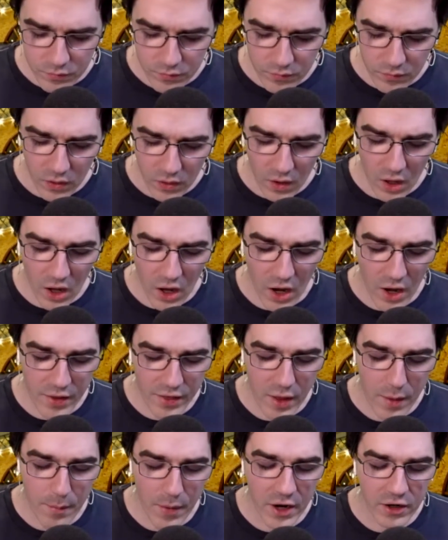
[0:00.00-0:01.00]
uh, they
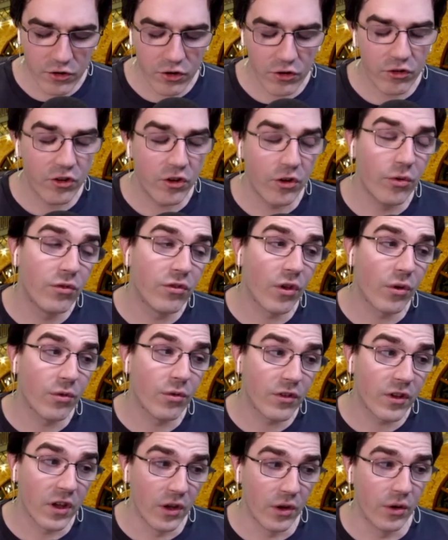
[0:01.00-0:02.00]
might just use those
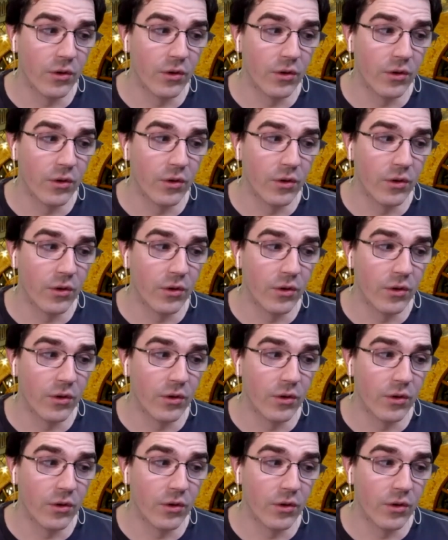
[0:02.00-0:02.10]
skills